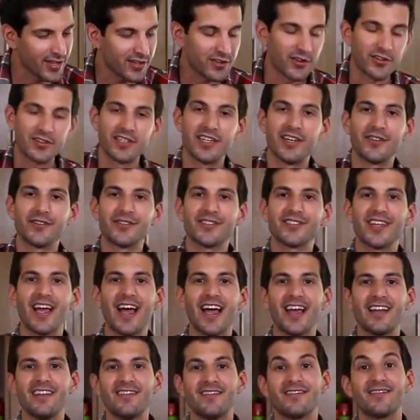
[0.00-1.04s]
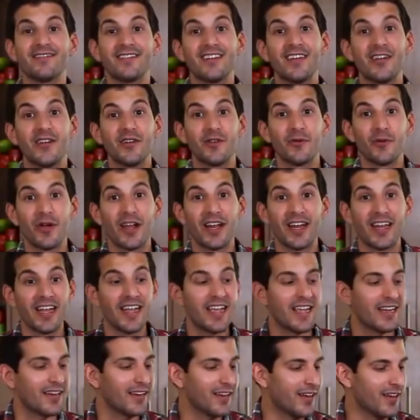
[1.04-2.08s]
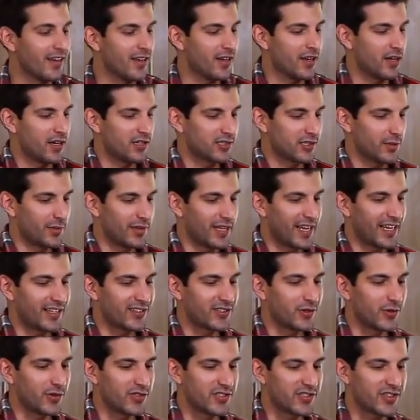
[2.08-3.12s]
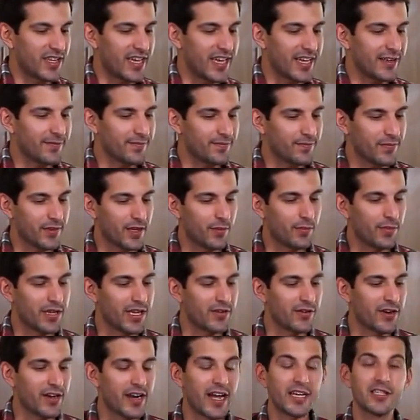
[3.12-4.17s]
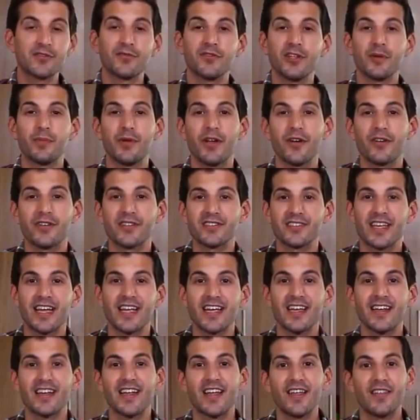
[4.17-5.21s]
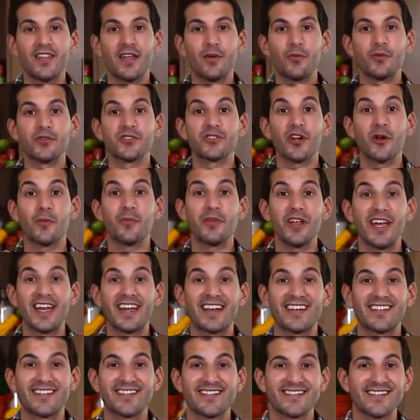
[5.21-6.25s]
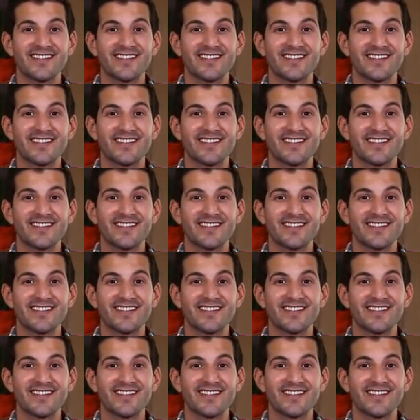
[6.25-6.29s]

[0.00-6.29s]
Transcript: cook the other side, and you're ready to eat. So I'm gonna let it do its thing. I'm gonna give it a nice flip here in a second, and then we'll start plating.